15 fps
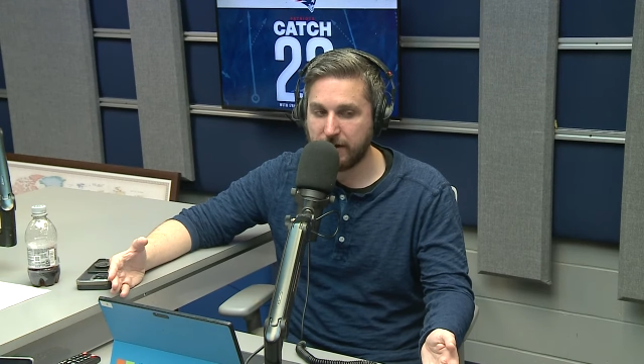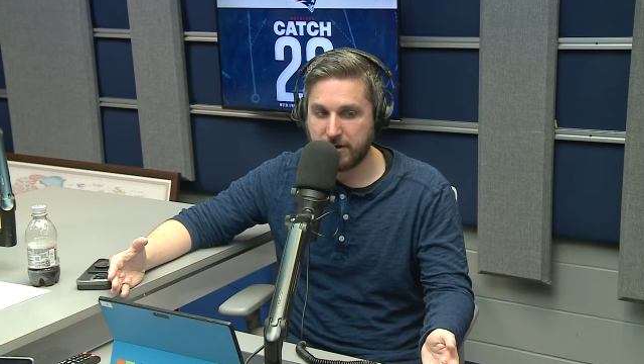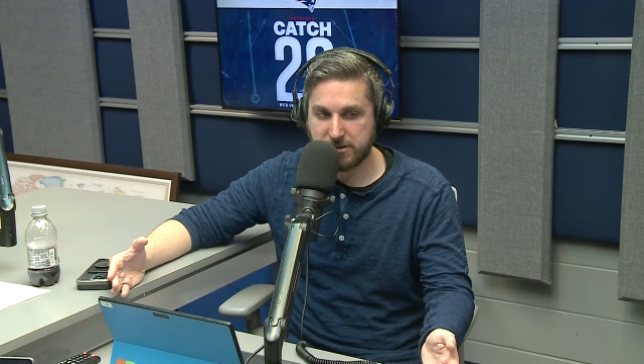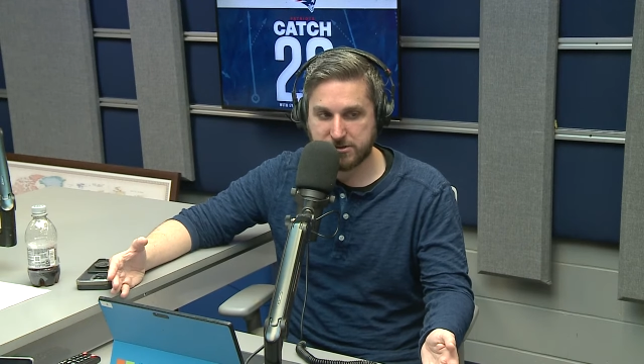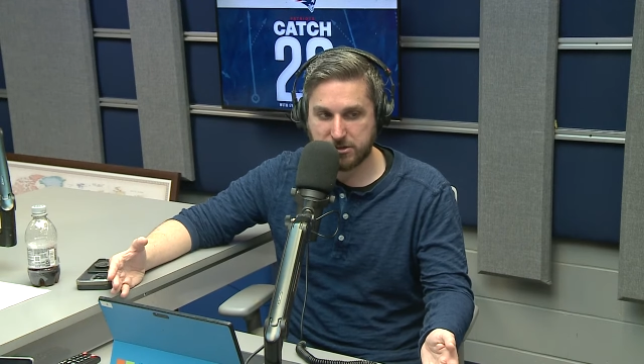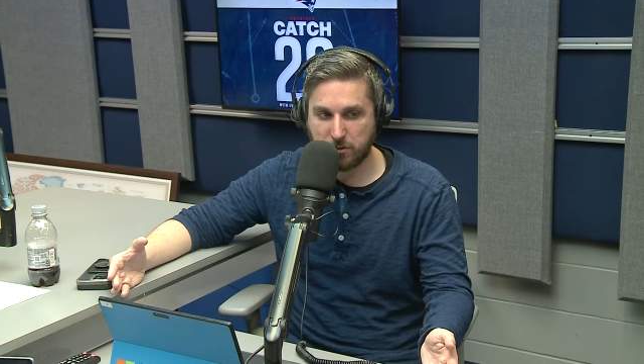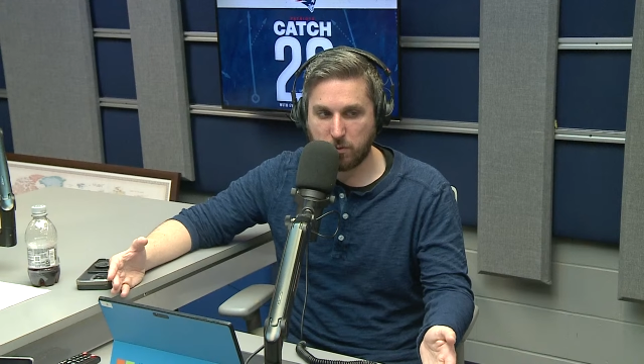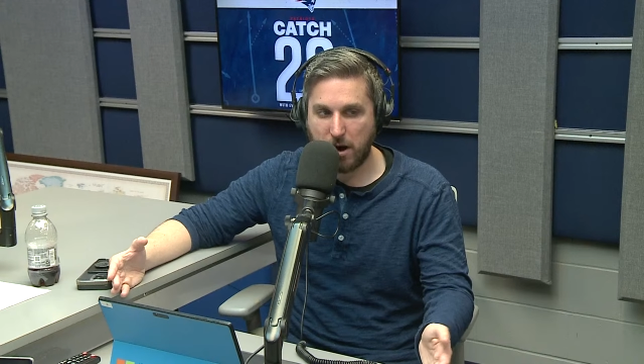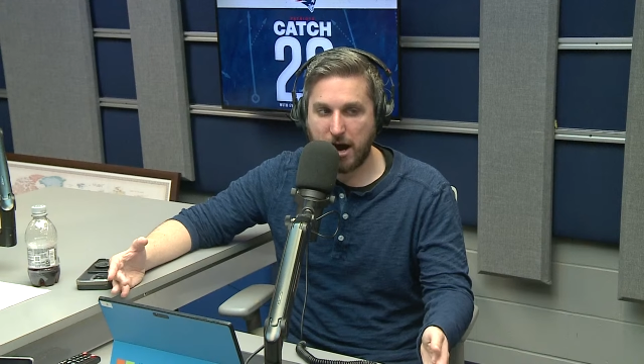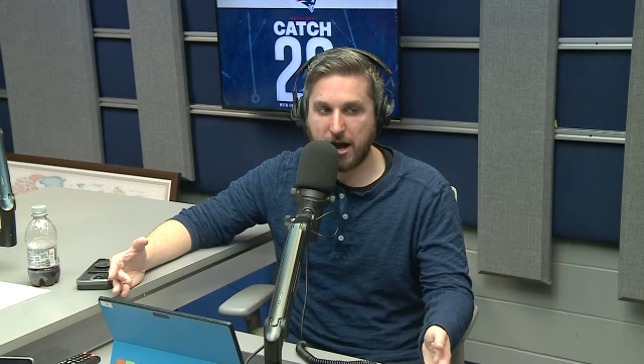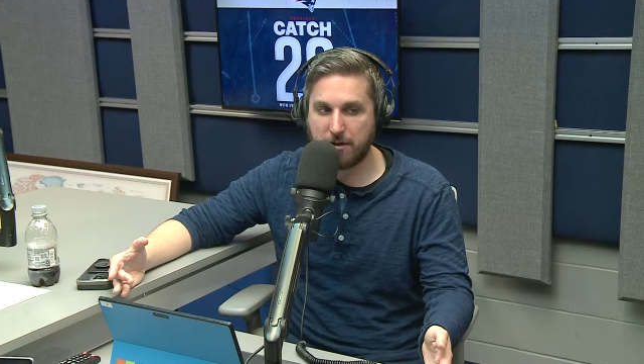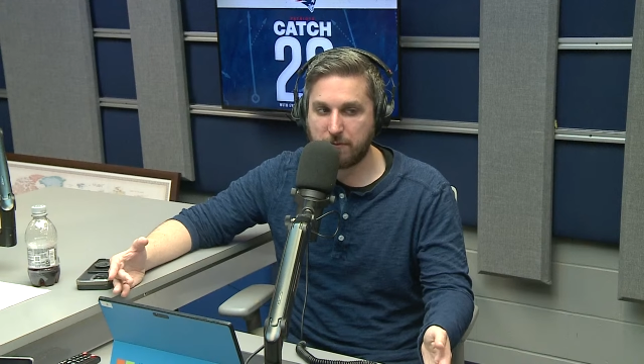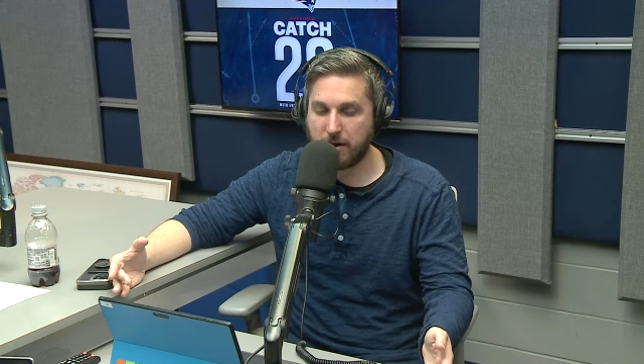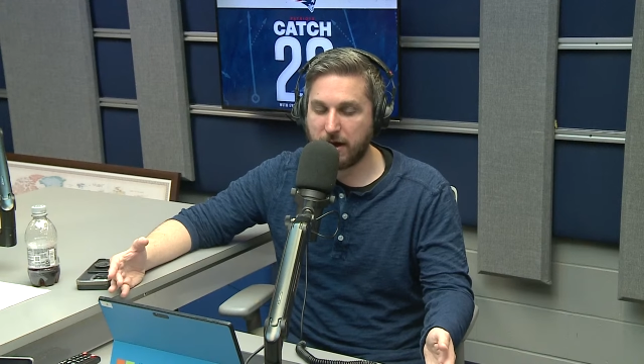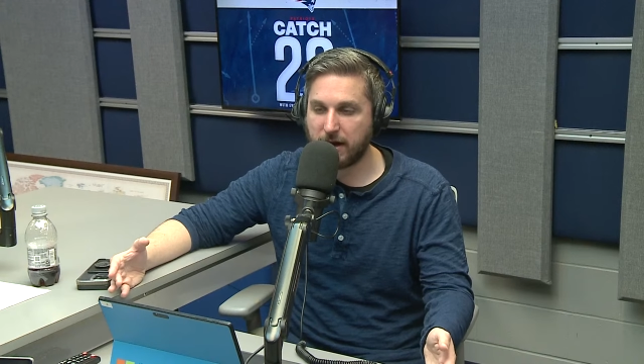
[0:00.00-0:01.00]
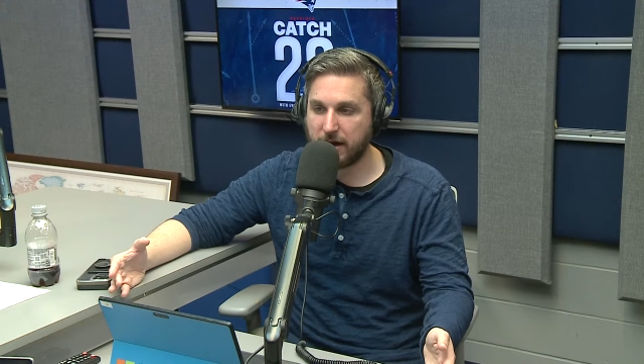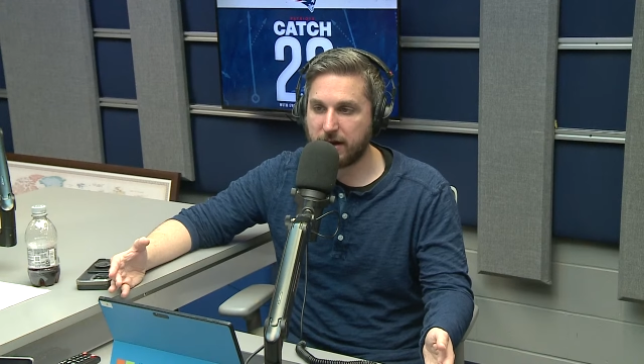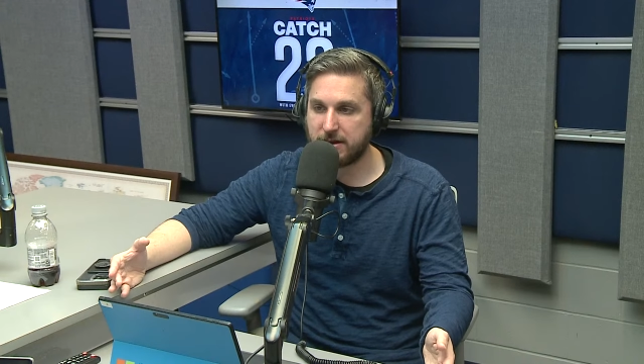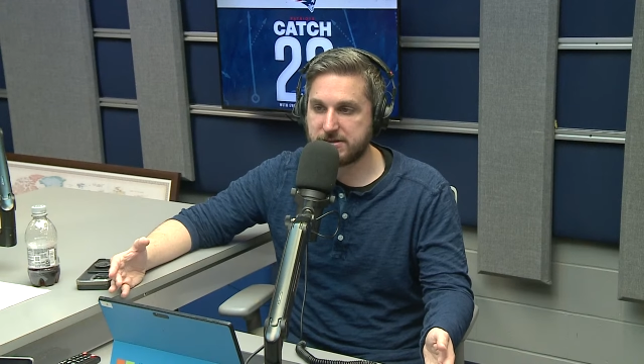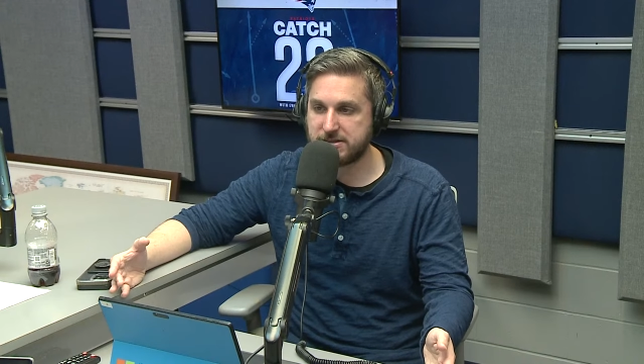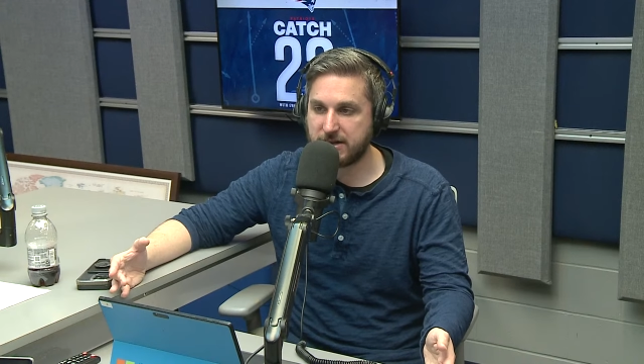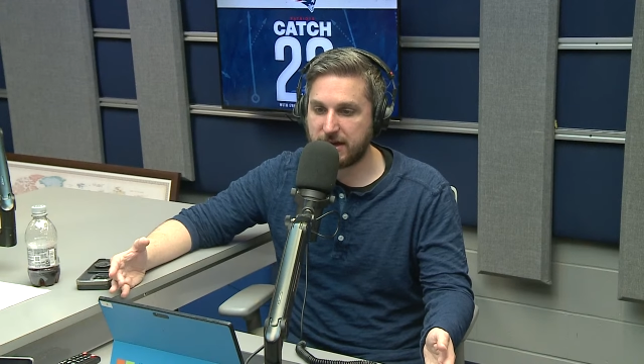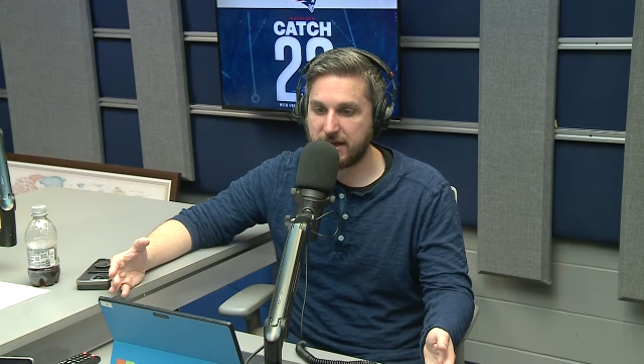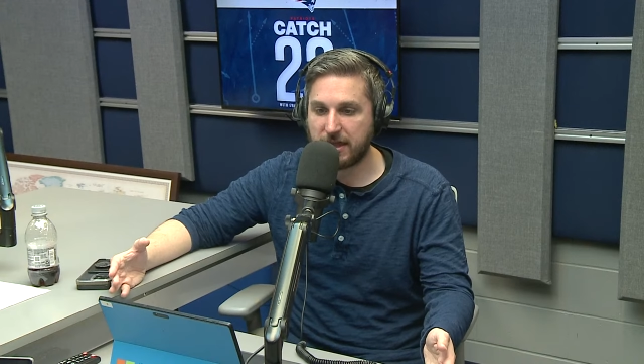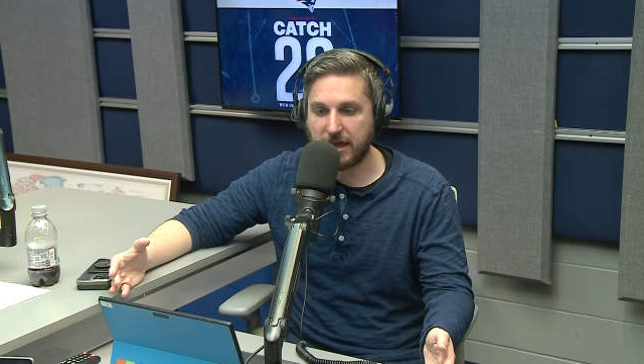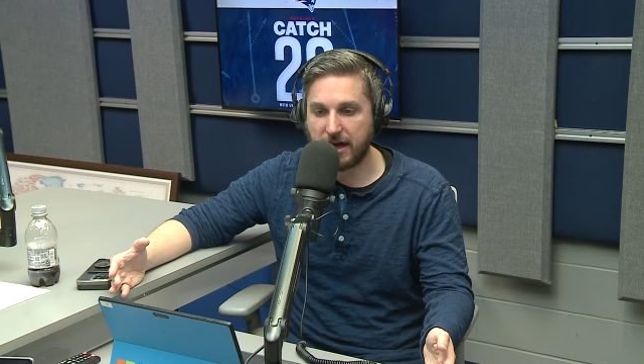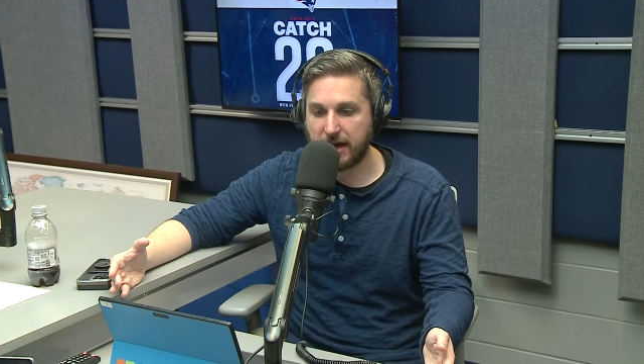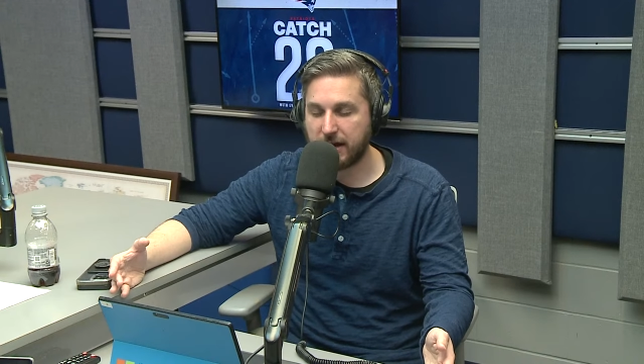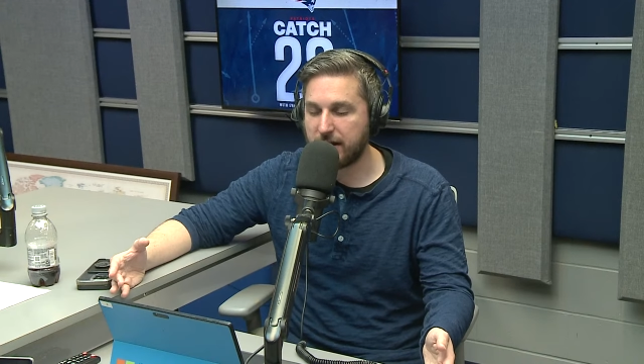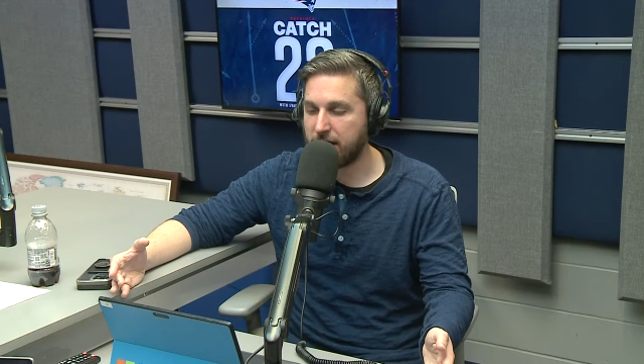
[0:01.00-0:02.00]
So why am I going to say
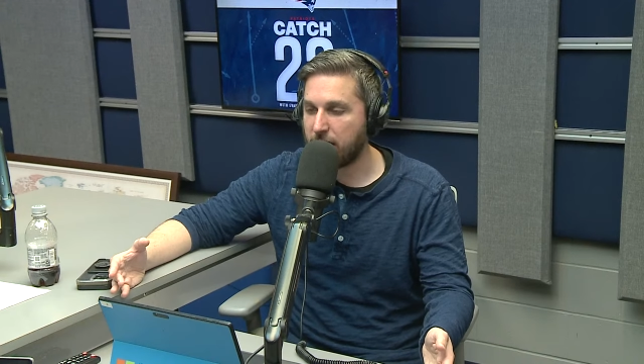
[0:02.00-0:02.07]
that